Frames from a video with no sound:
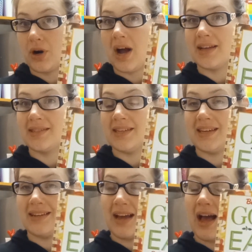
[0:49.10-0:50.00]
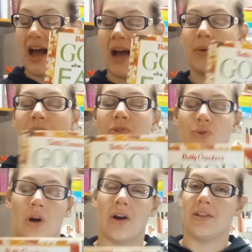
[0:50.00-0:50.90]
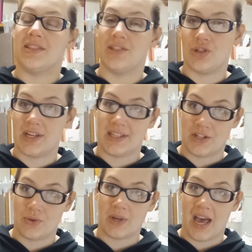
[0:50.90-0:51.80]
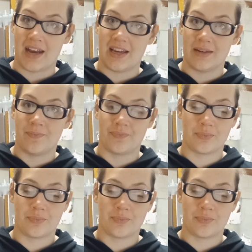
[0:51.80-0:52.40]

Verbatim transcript: across it, I would strongly suggest that you get it.